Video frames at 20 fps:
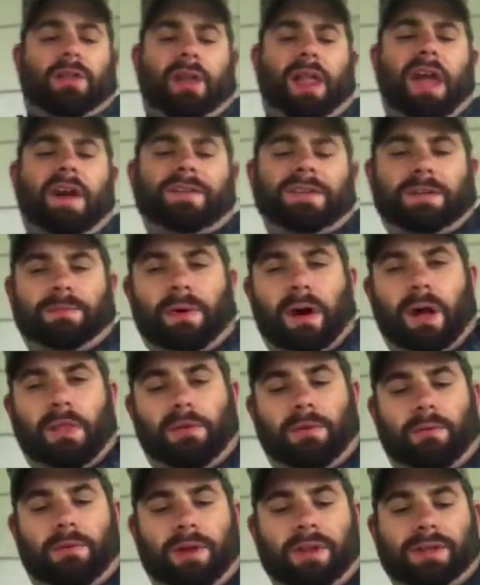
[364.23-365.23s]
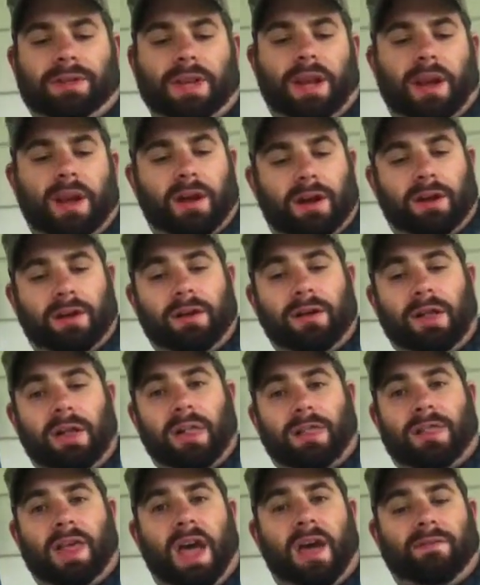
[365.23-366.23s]
Then I have some other ones here
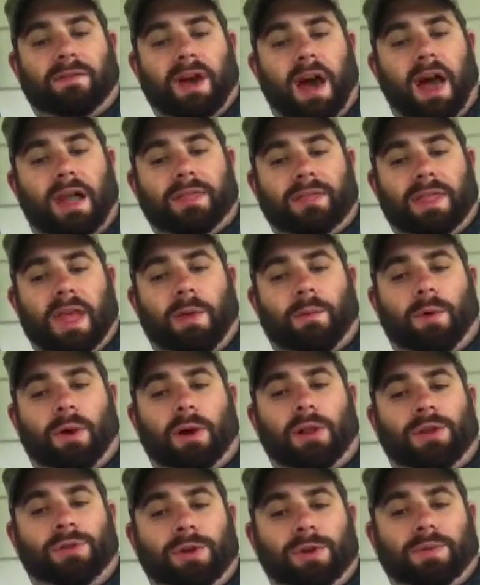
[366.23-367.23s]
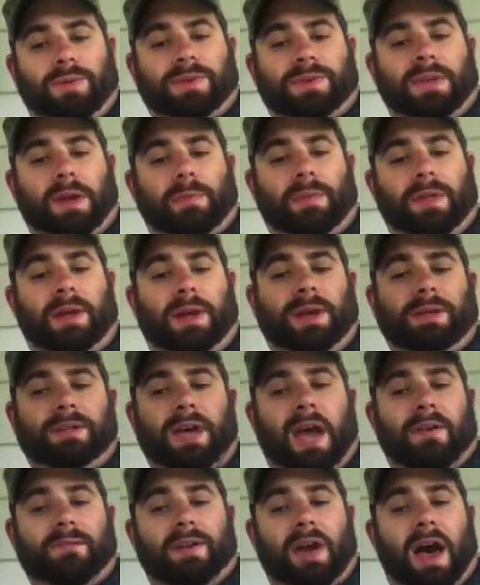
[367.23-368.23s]
that I've gotten that were included with some of these.
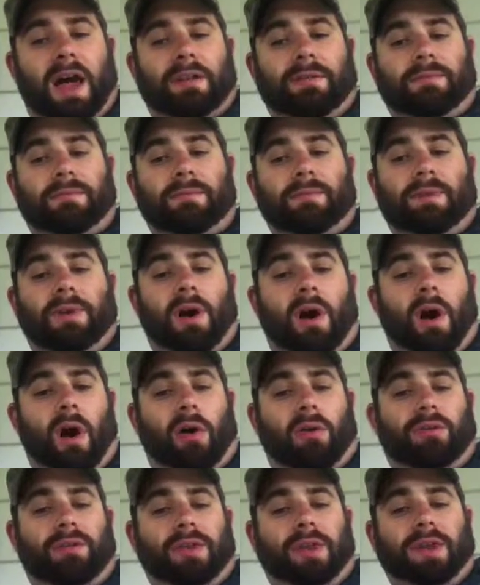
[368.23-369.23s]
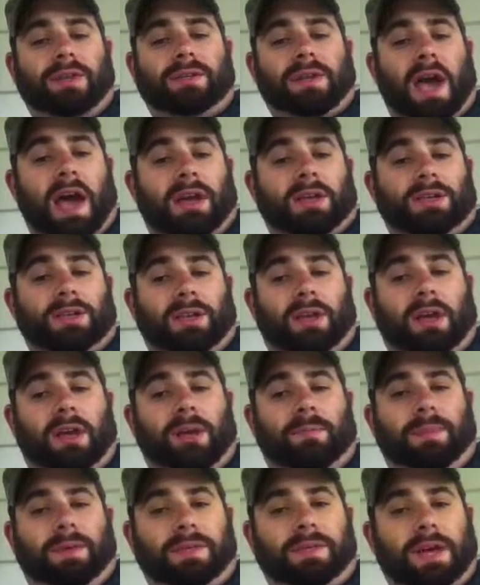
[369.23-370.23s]
I've gotten all of these
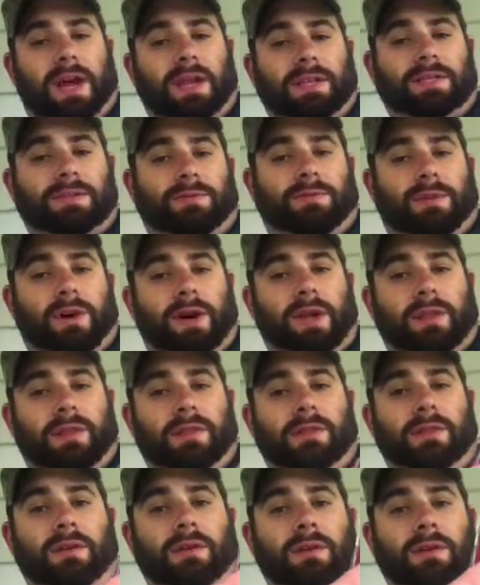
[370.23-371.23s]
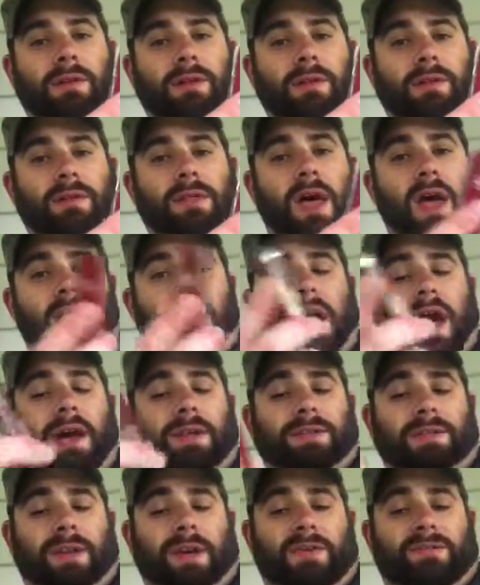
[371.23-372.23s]
actually, besides the one that I
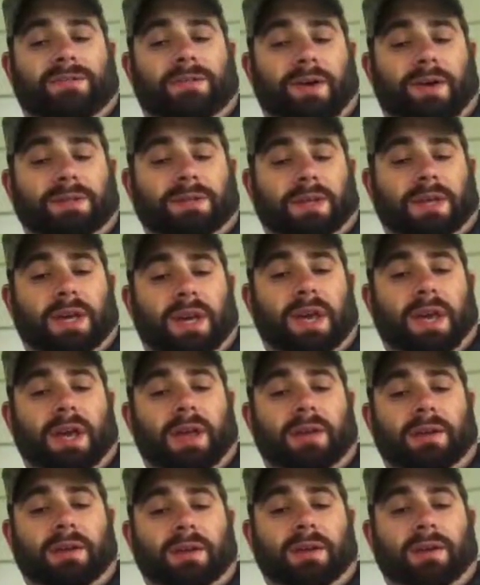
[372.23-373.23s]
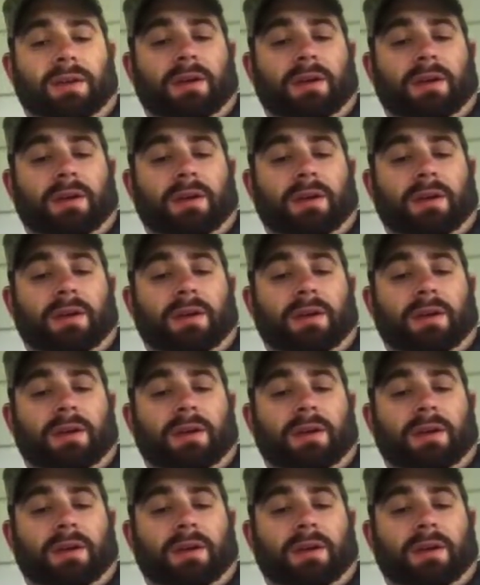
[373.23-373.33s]
got as a gift when I was a kid.